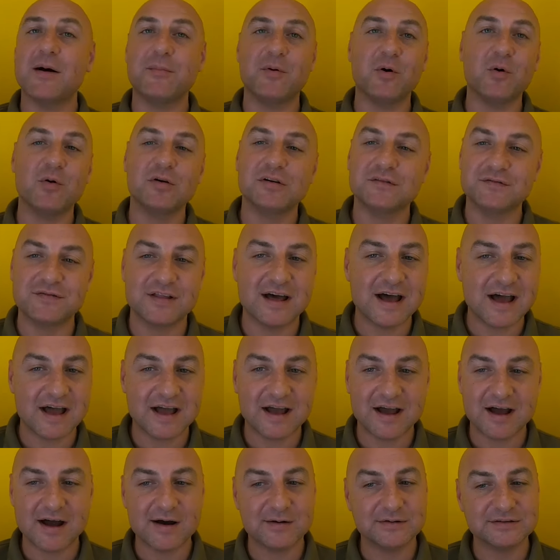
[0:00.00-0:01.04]
up all of
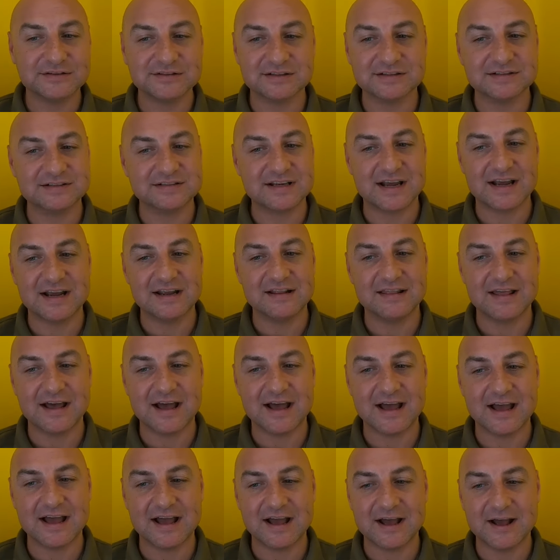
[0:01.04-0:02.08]
that, I would just say
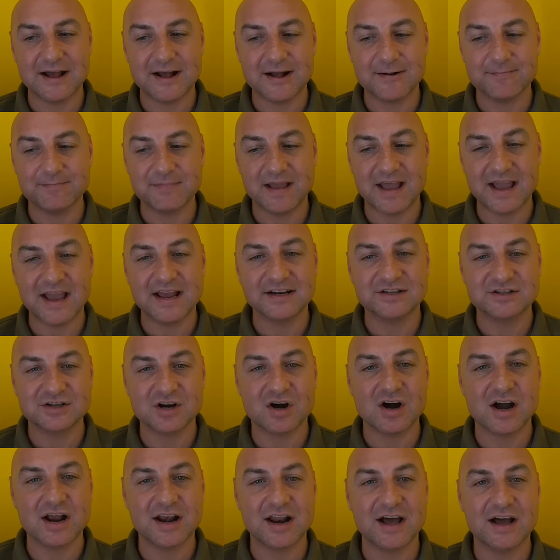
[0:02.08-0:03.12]
that Air
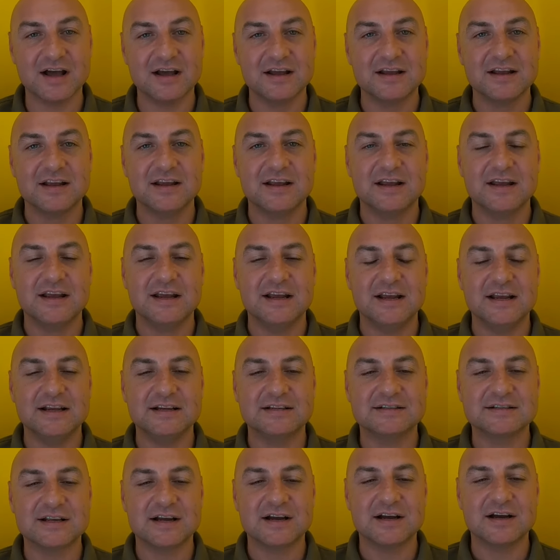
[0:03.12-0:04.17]
China
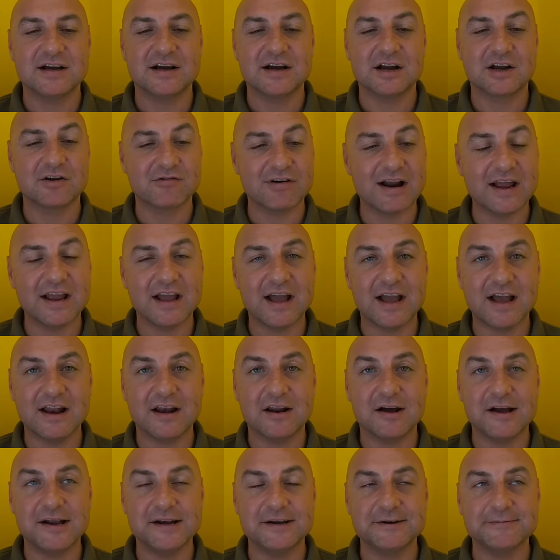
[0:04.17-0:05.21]
is a great
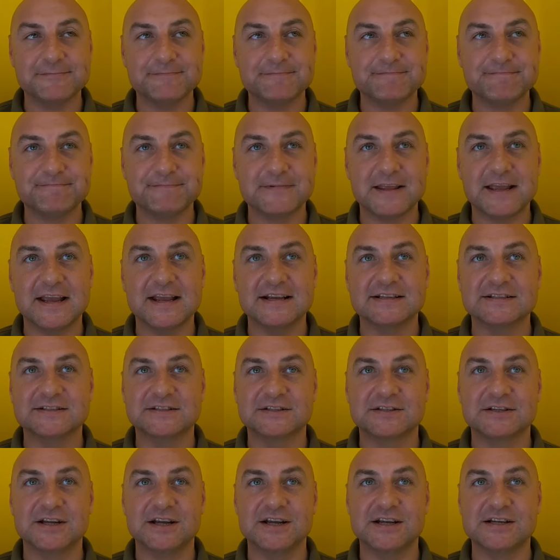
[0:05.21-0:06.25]
airline.
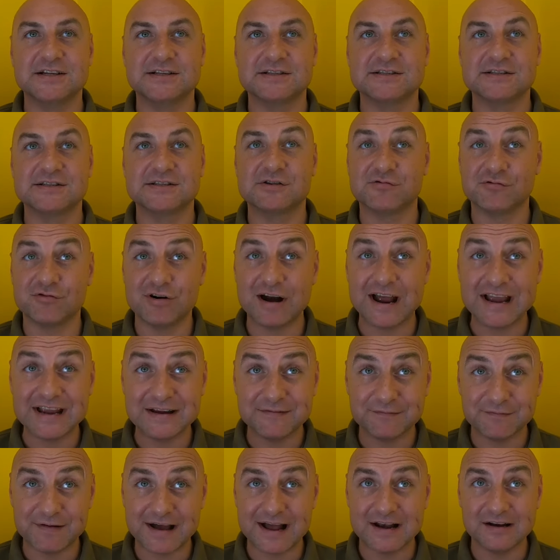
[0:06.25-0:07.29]
It's
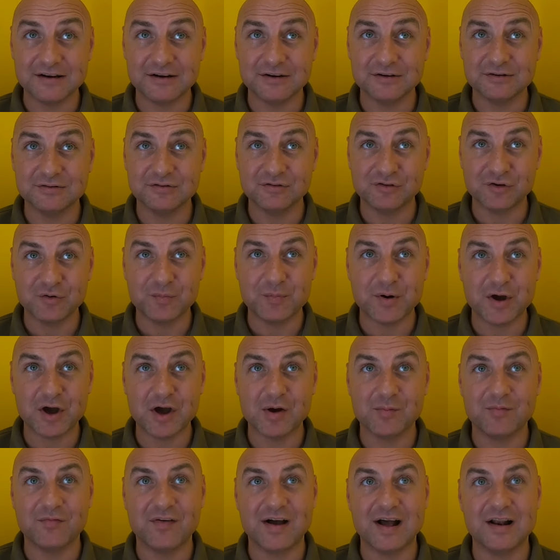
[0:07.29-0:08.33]
great value,
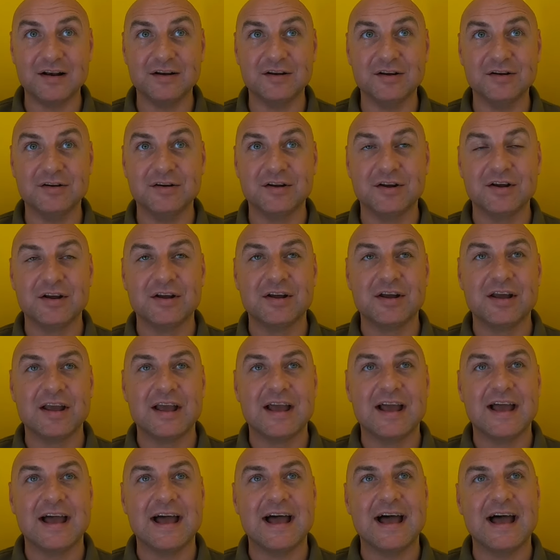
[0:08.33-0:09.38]
superb value.
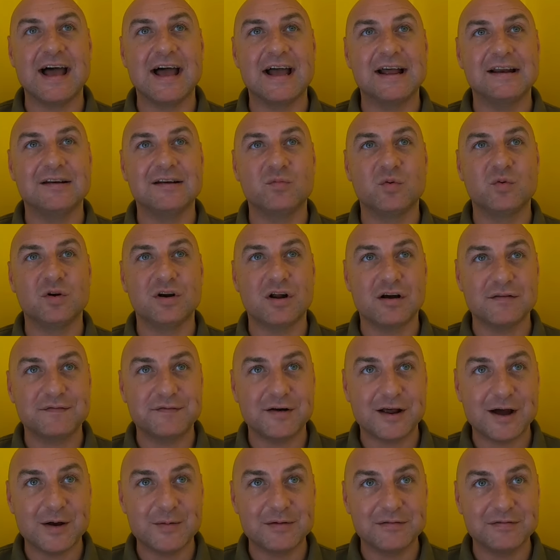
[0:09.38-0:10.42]
And would I
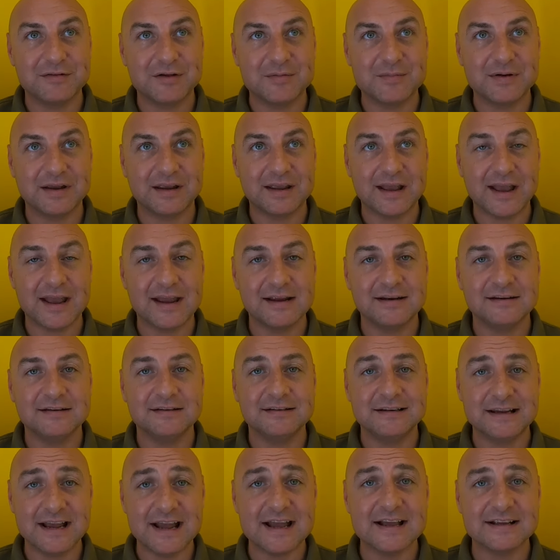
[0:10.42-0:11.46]
fly with them again?
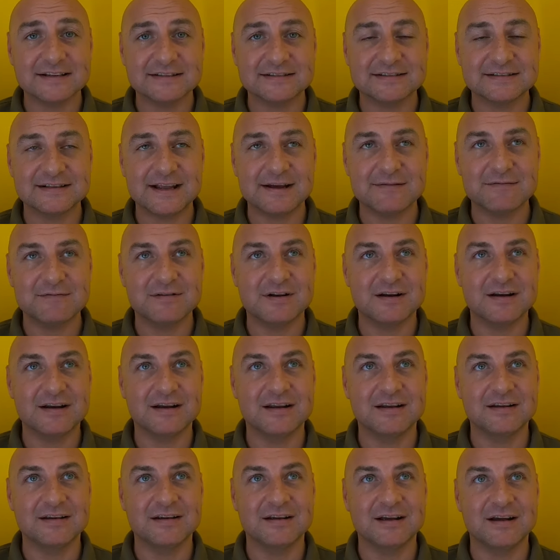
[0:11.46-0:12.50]
Yes,
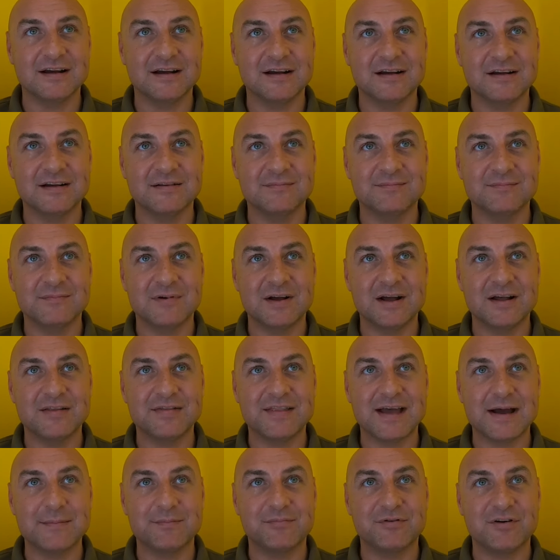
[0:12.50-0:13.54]
definitely, at
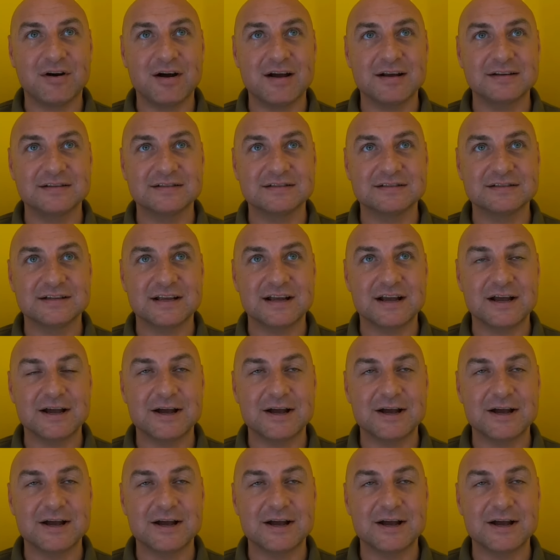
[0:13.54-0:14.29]
that price.